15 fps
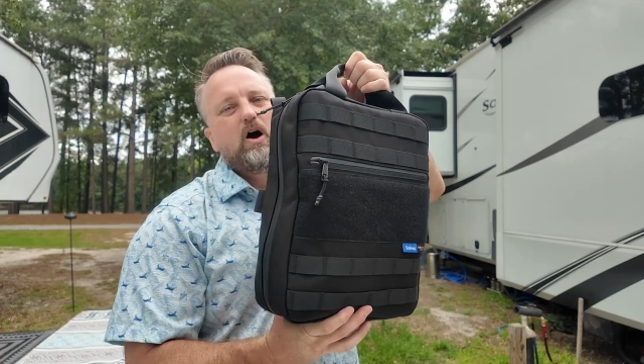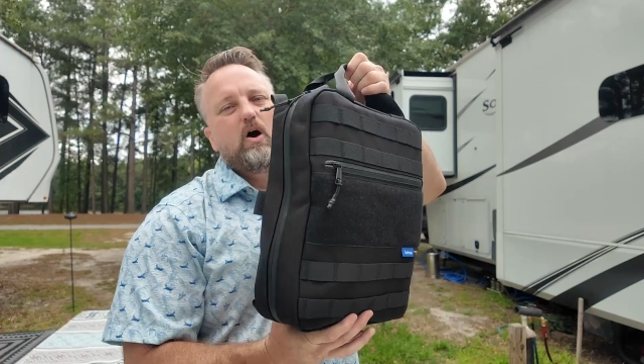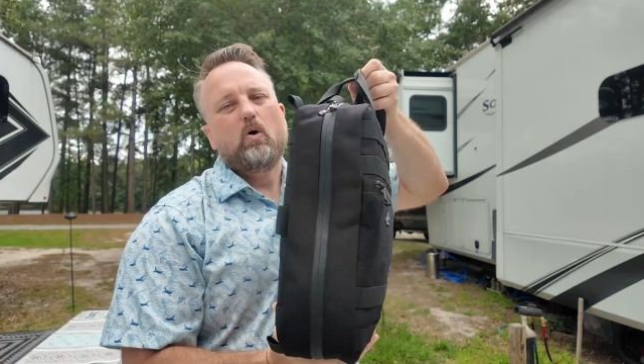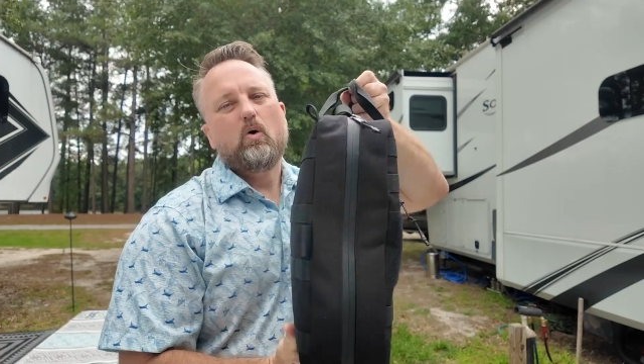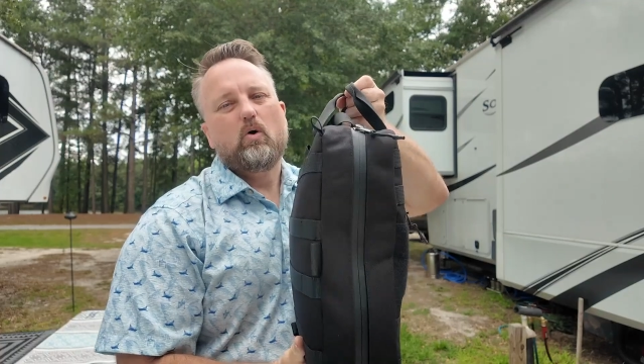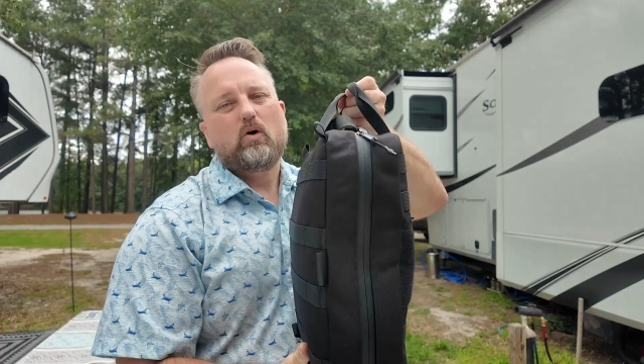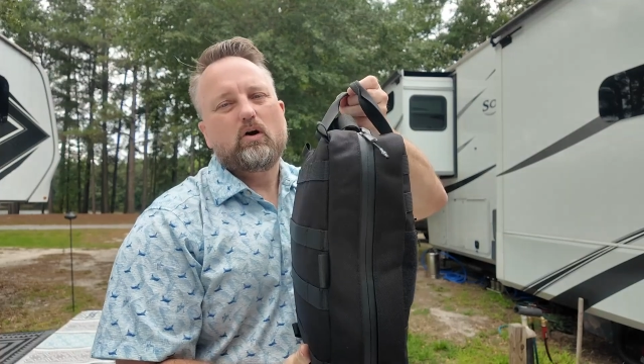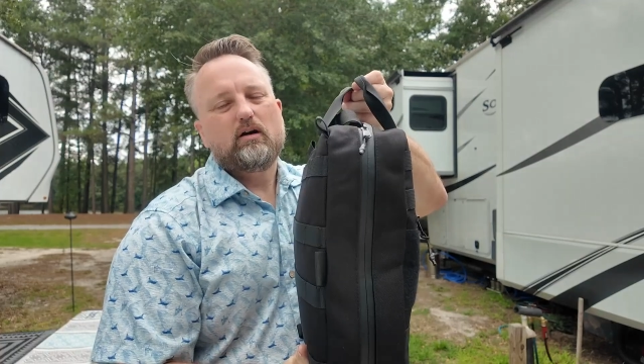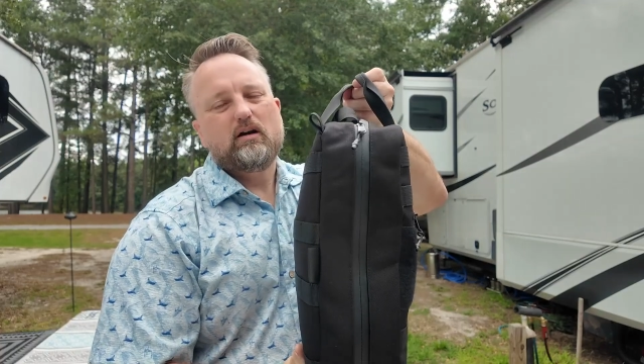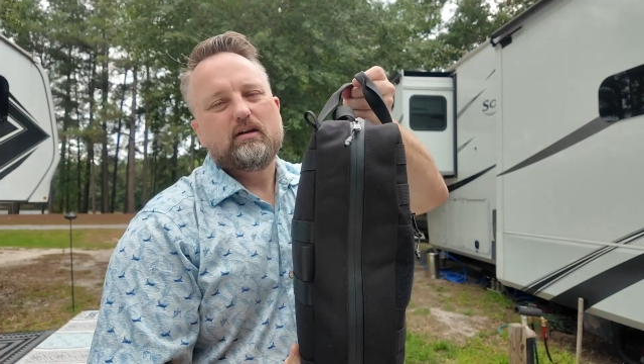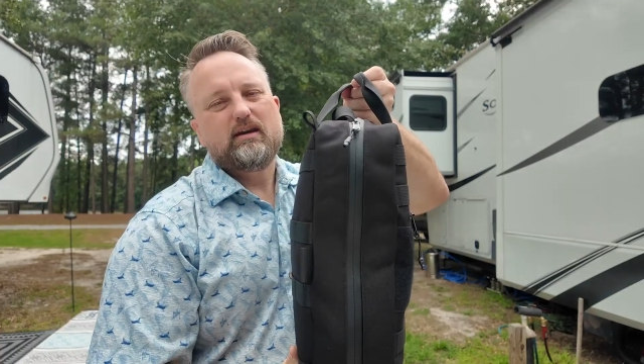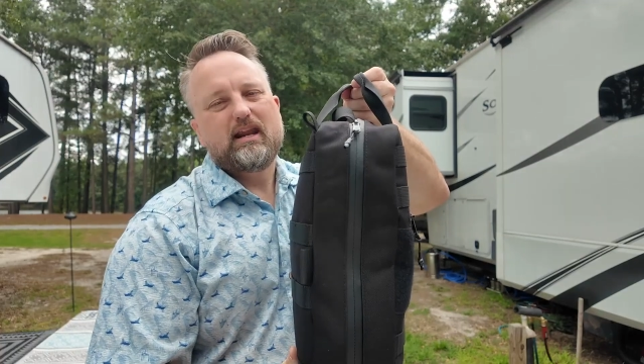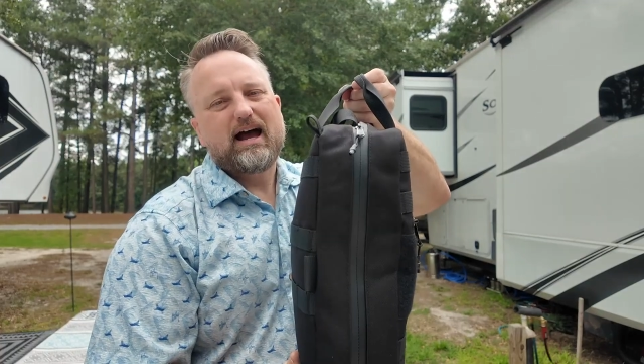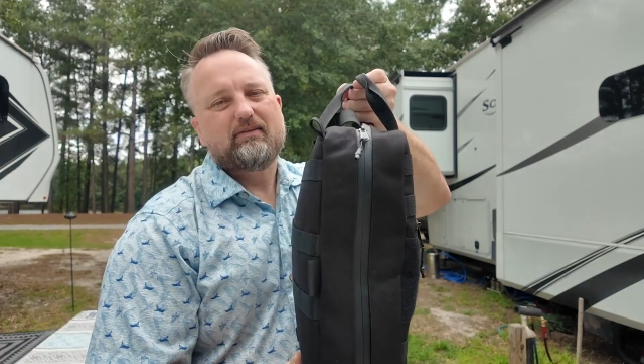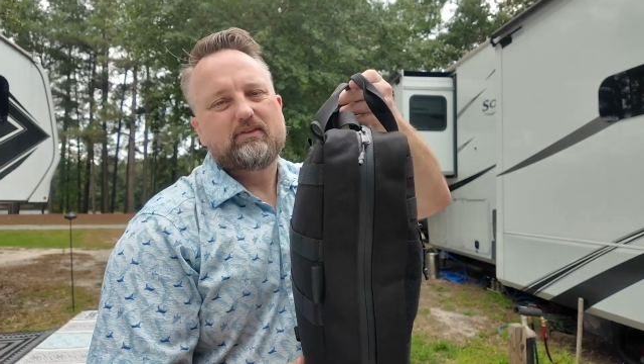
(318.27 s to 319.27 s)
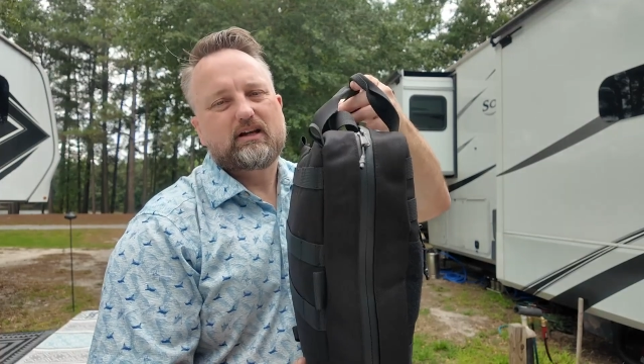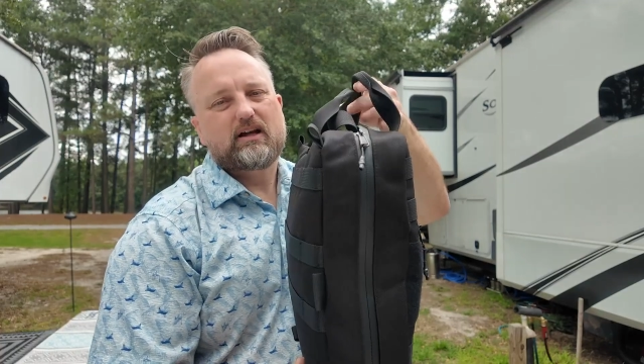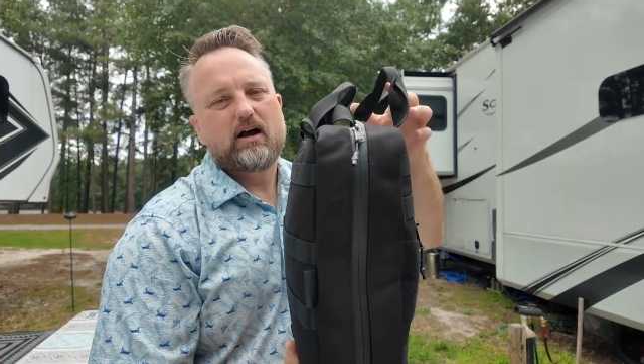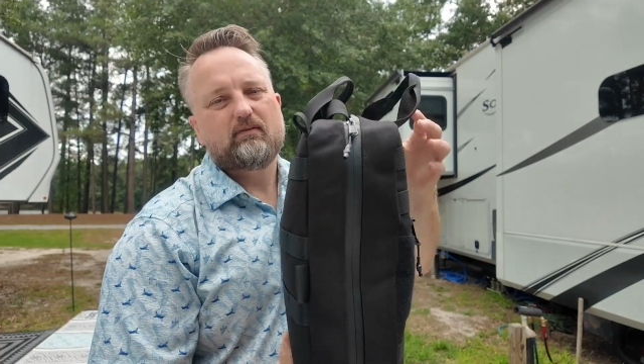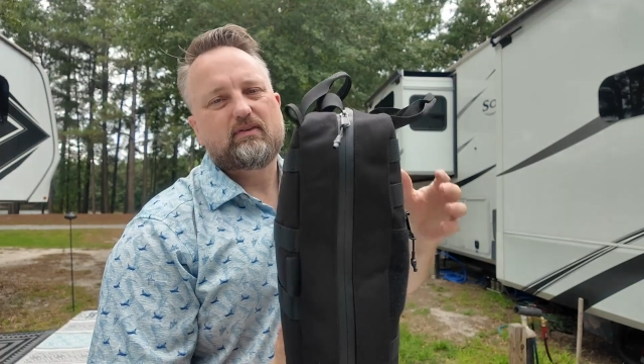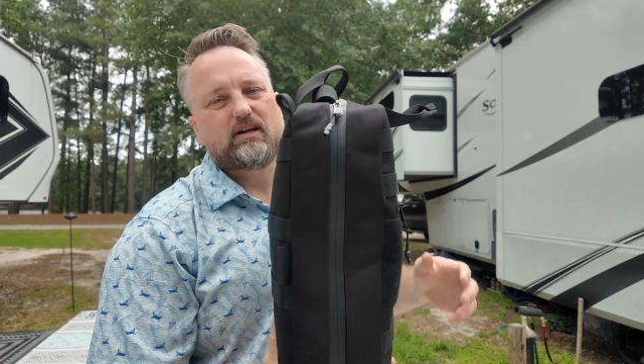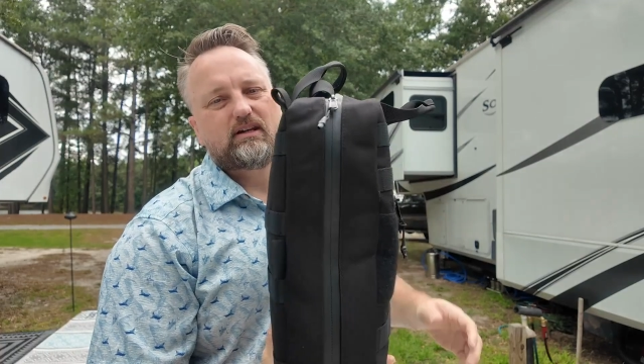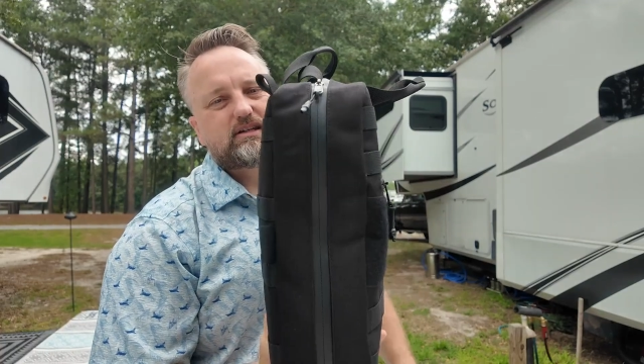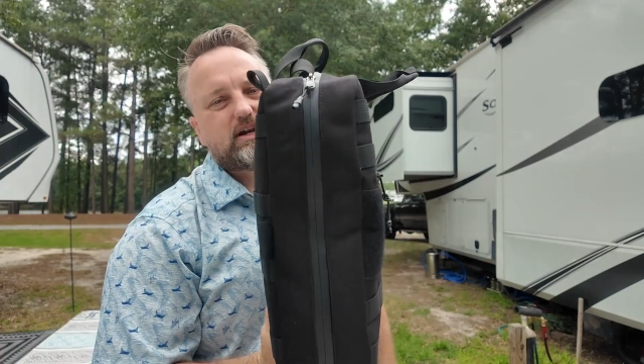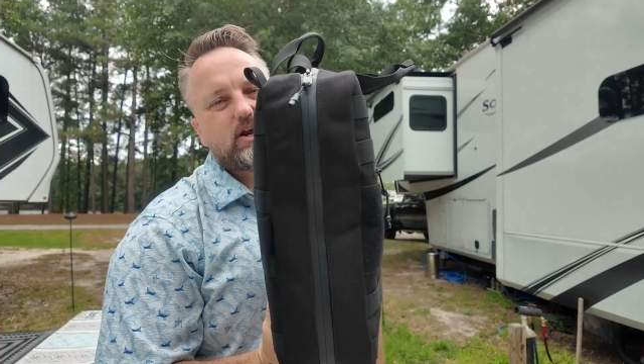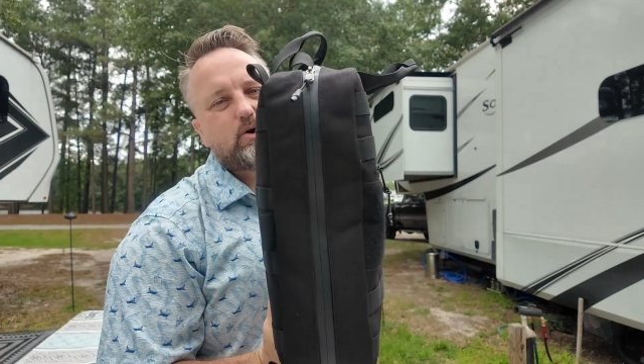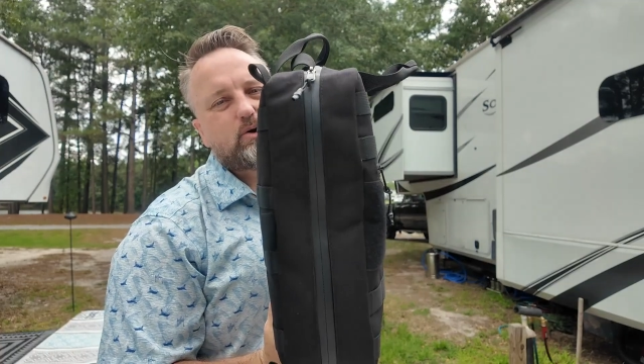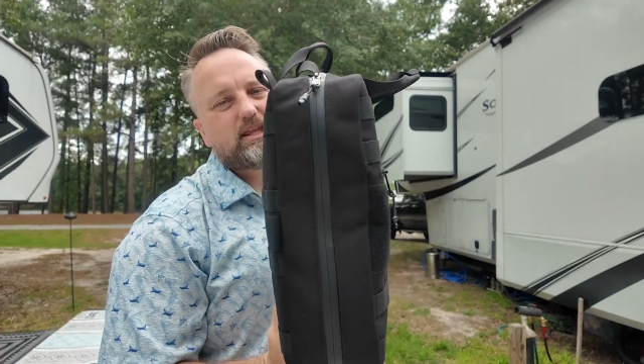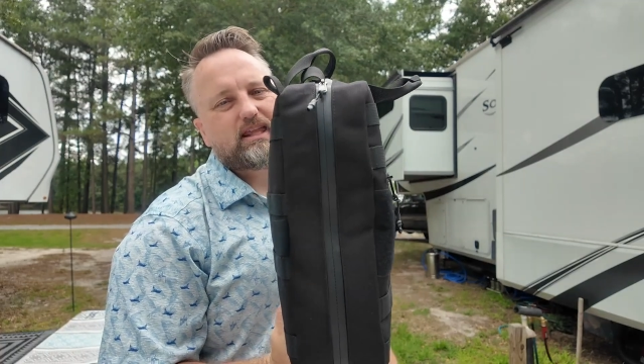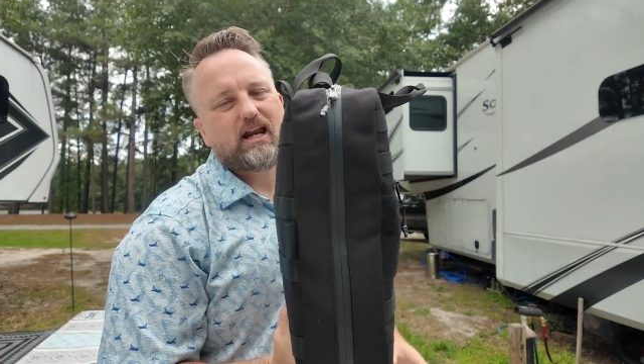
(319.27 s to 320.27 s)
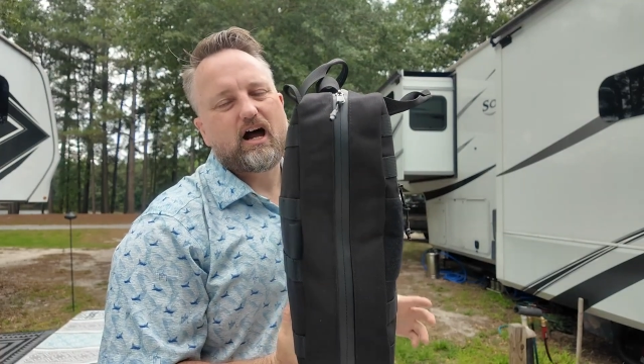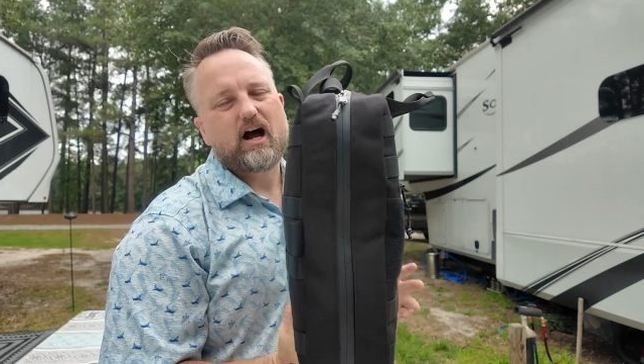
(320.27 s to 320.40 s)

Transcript: or have the confidence of knowing that